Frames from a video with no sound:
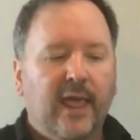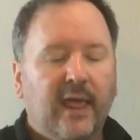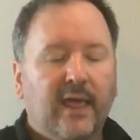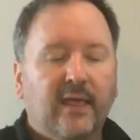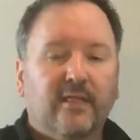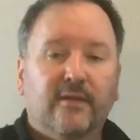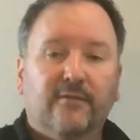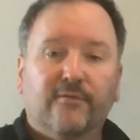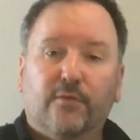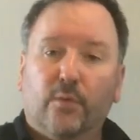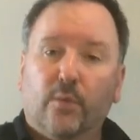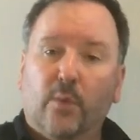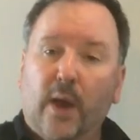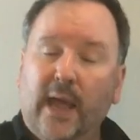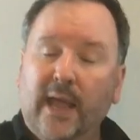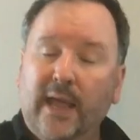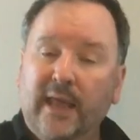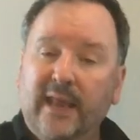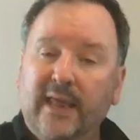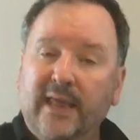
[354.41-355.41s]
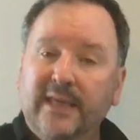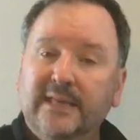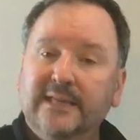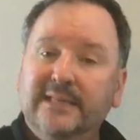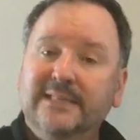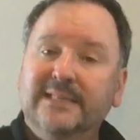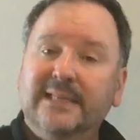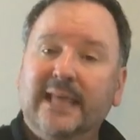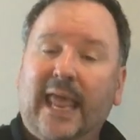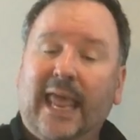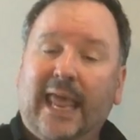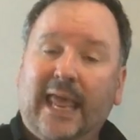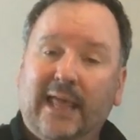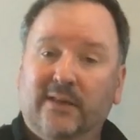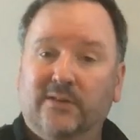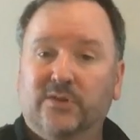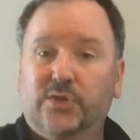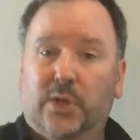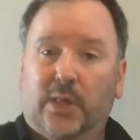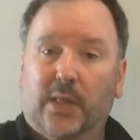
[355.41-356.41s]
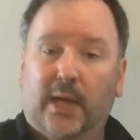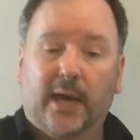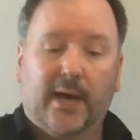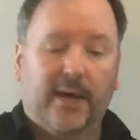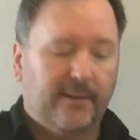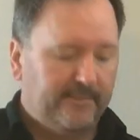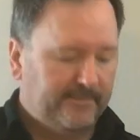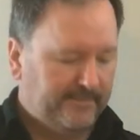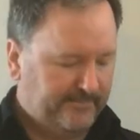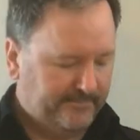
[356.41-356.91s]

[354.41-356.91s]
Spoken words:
and the variety is Angela.